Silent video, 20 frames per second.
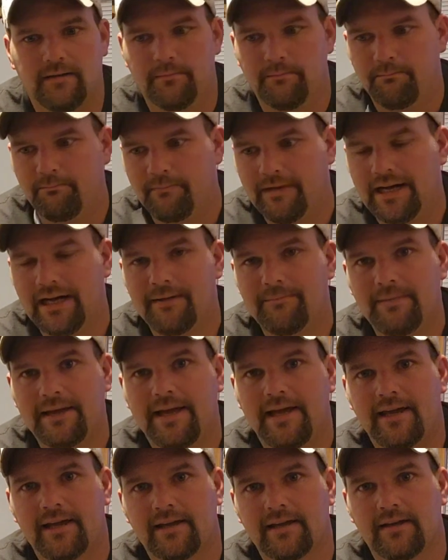my
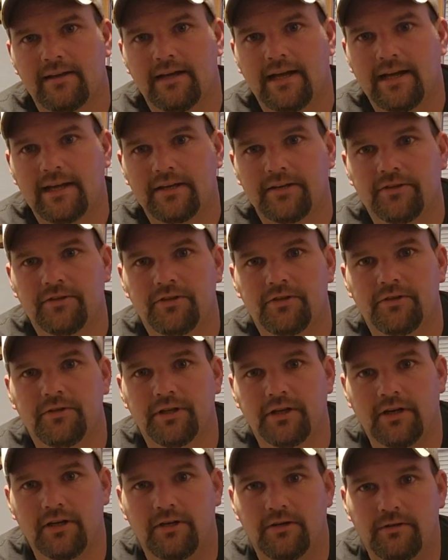bag, I can do
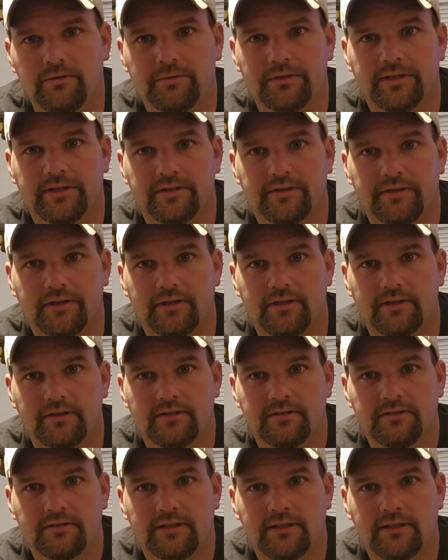it all with, y'all.